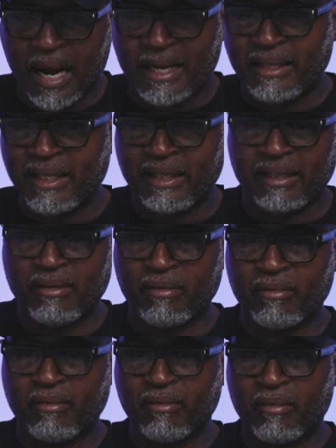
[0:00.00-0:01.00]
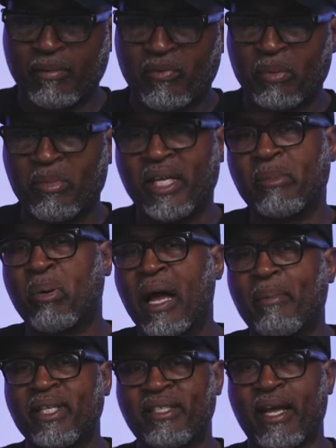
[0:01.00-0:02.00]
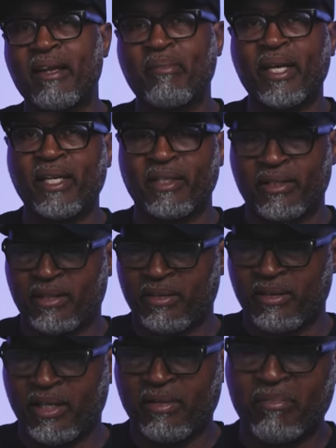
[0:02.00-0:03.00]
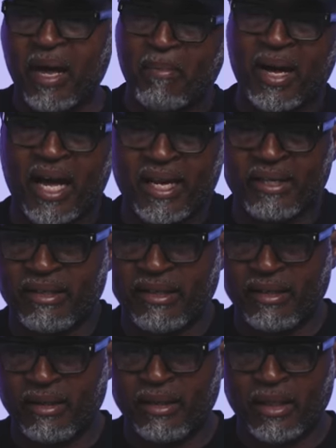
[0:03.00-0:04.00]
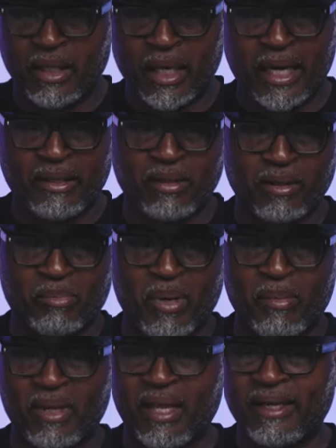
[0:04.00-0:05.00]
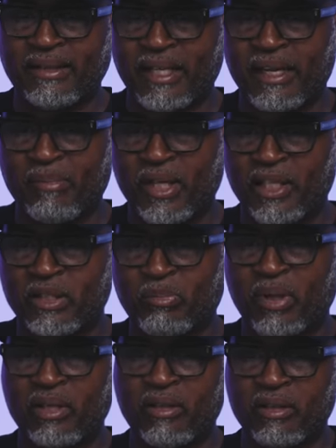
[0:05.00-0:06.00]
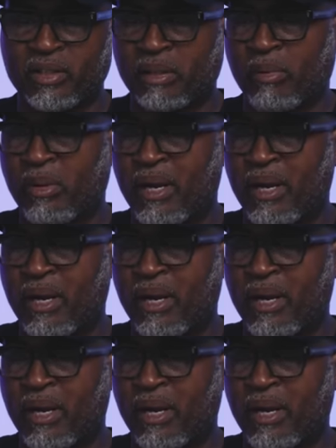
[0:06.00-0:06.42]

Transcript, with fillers: I think for me, probably 10 minutes in my mind. It took maybe like 10 minutes, but some